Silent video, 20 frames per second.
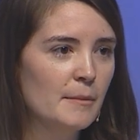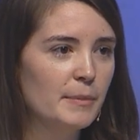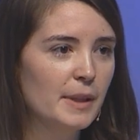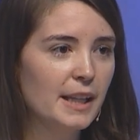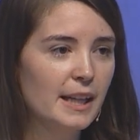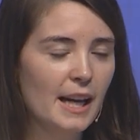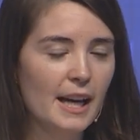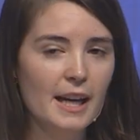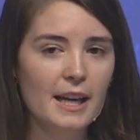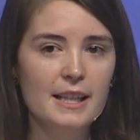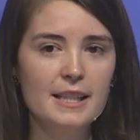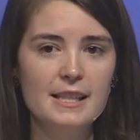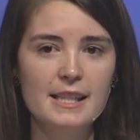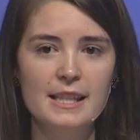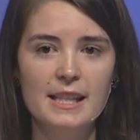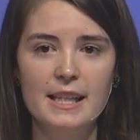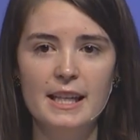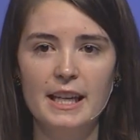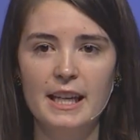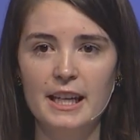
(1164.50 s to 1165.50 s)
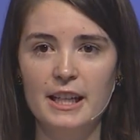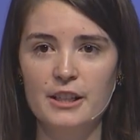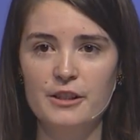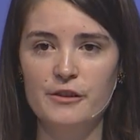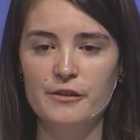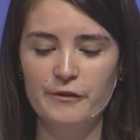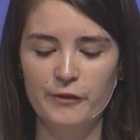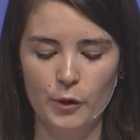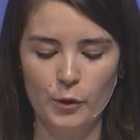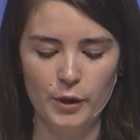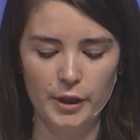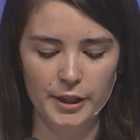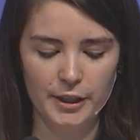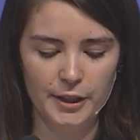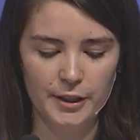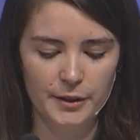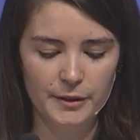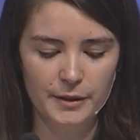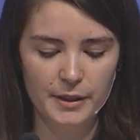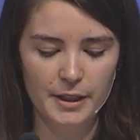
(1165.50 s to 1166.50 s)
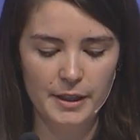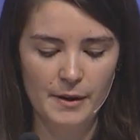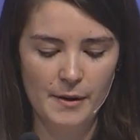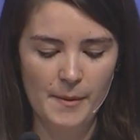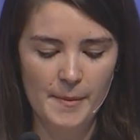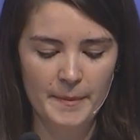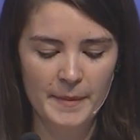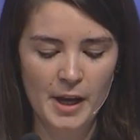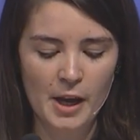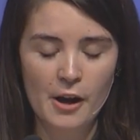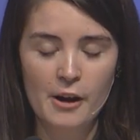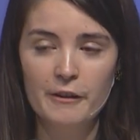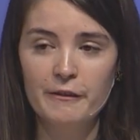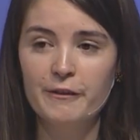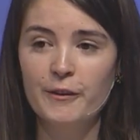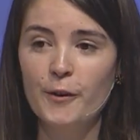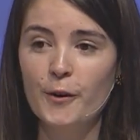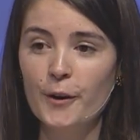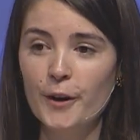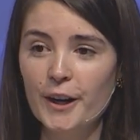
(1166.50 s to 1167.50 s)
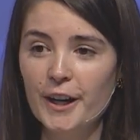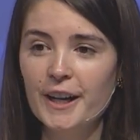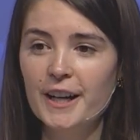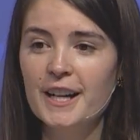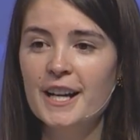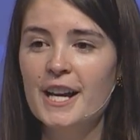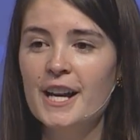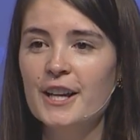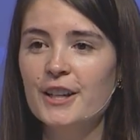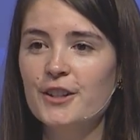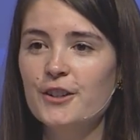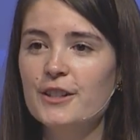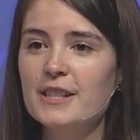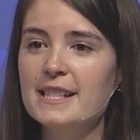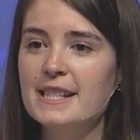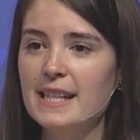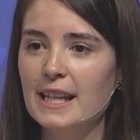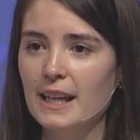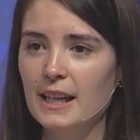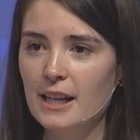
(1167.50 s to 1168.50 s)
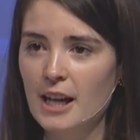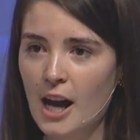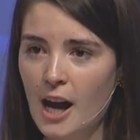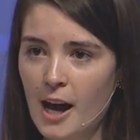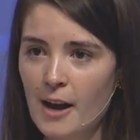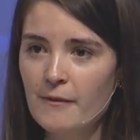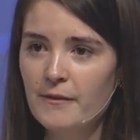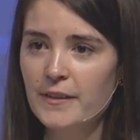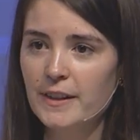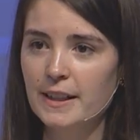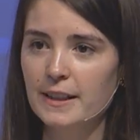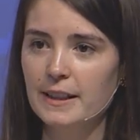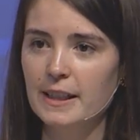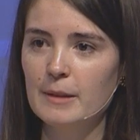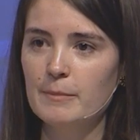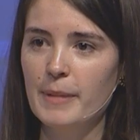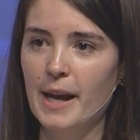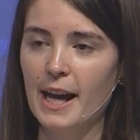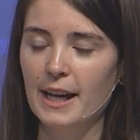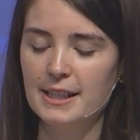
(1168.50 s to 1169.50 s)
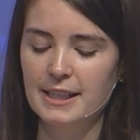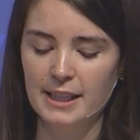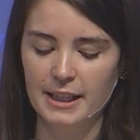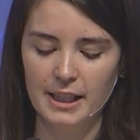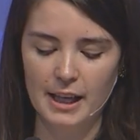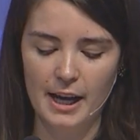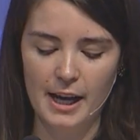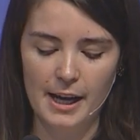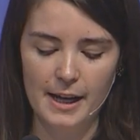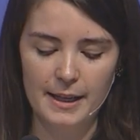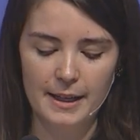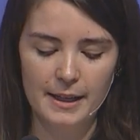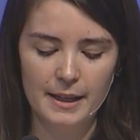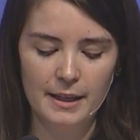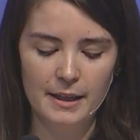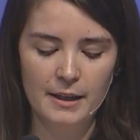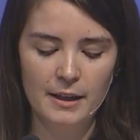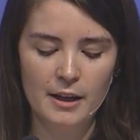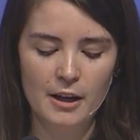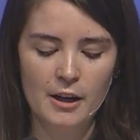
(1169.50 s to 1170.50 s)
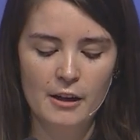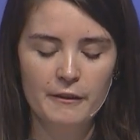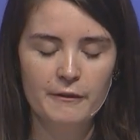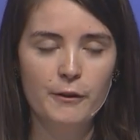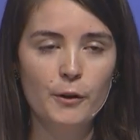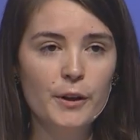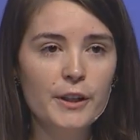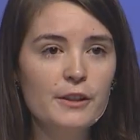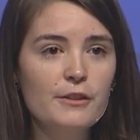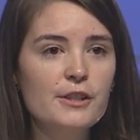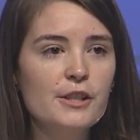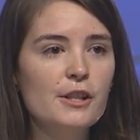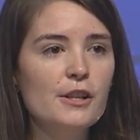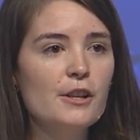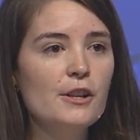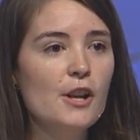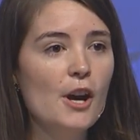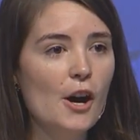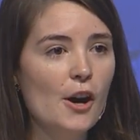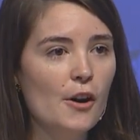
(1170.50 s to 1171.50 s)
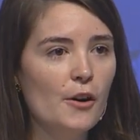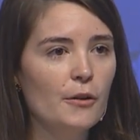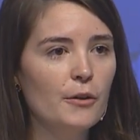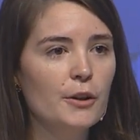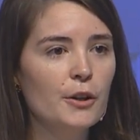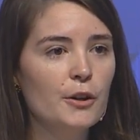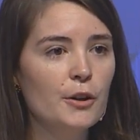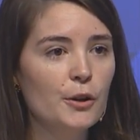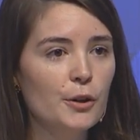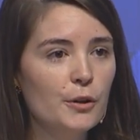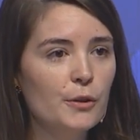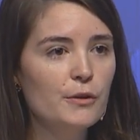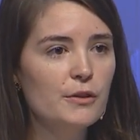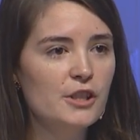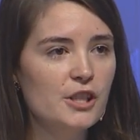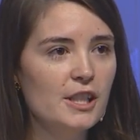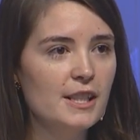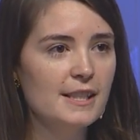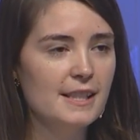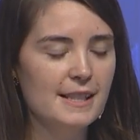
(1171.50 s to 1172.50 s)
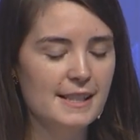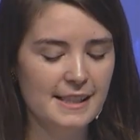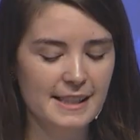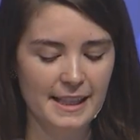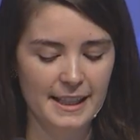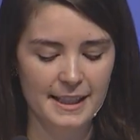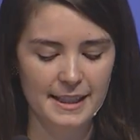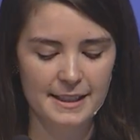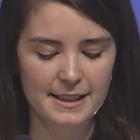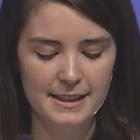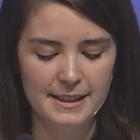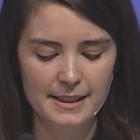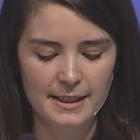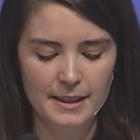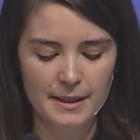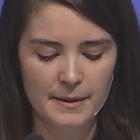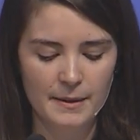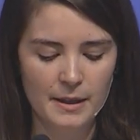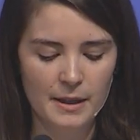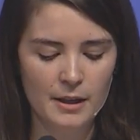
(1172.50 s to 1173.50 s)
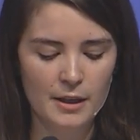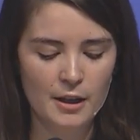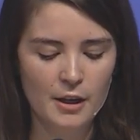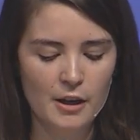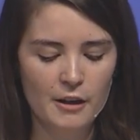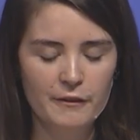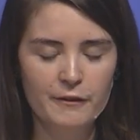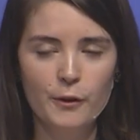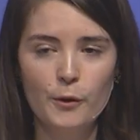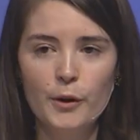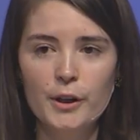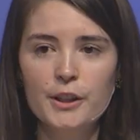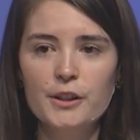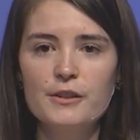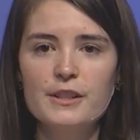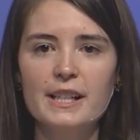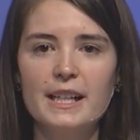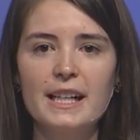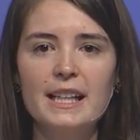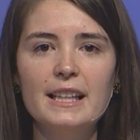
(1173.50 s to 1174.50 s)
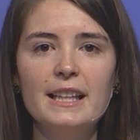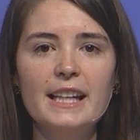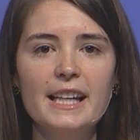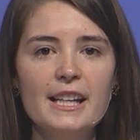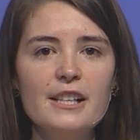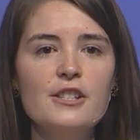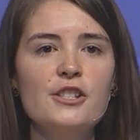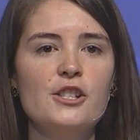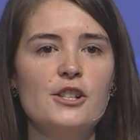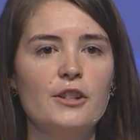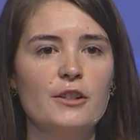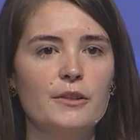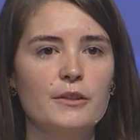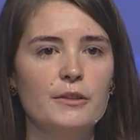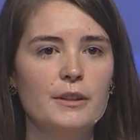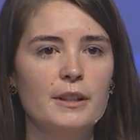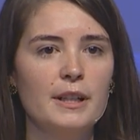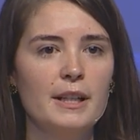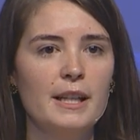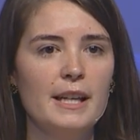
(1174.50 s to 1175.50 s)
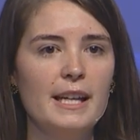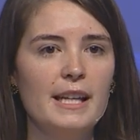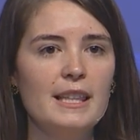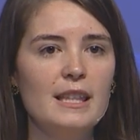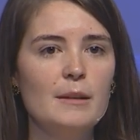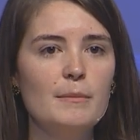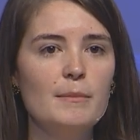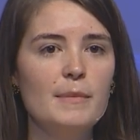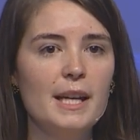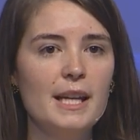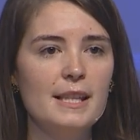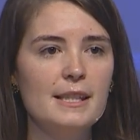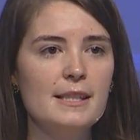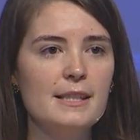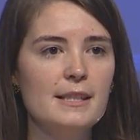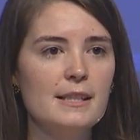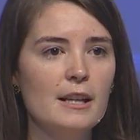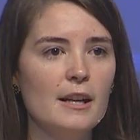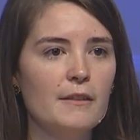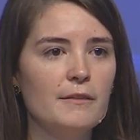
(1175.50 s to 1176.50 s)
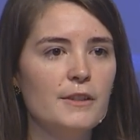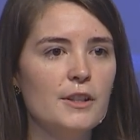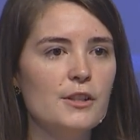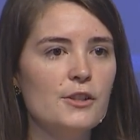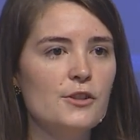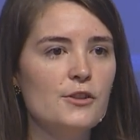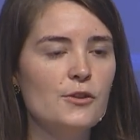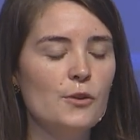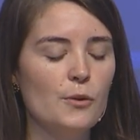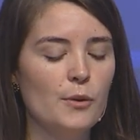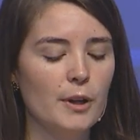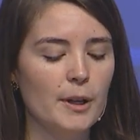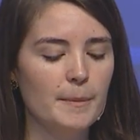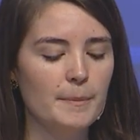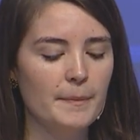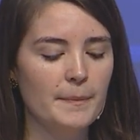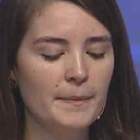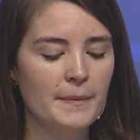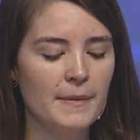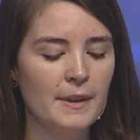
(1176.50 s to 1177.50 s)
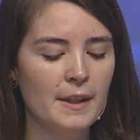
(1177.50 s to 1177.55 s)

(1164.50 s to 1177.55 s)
because it is for you. For you to sing confidently back to God, for you to know who Jesus is, for you to cling to in the midst of the storm,